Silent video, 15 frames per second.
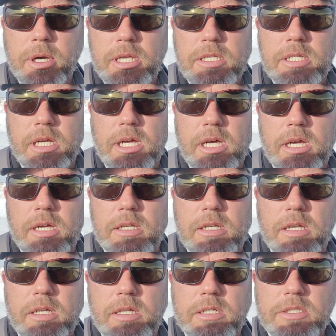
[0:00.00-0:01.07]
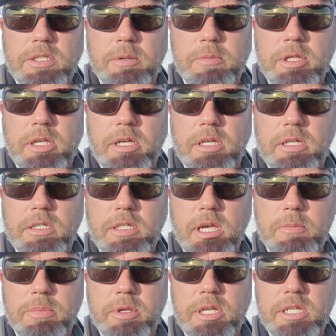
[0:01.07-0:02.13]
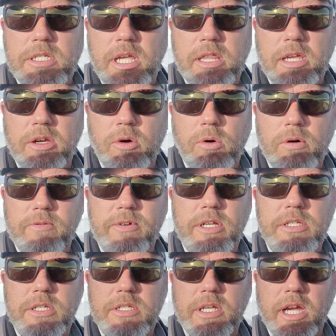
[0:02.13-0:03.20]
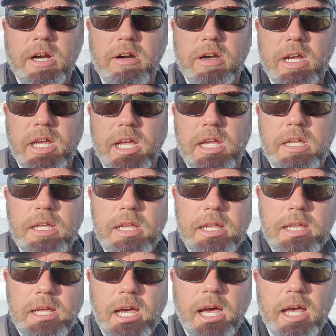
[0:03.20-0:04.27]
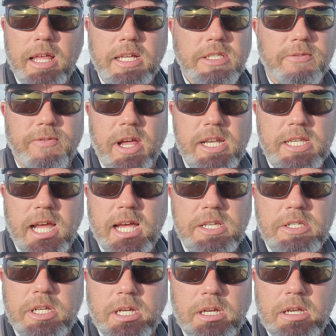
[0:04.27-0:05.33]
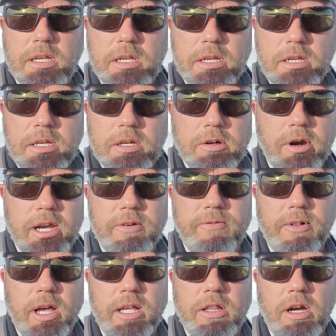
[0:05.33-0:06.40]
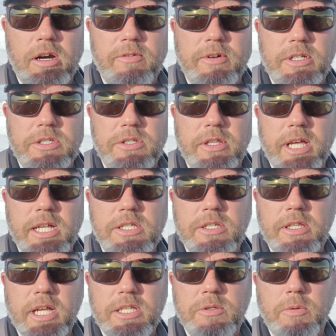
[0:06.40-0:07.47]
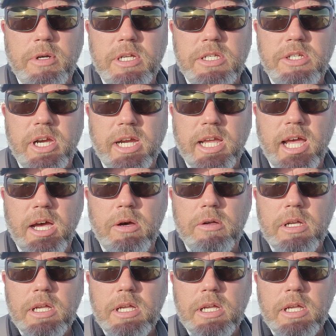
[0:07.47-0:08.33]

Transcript: some of the companies, I think Orvis is carrying it. It's a fantastic crane fly larva, so that's one to check out.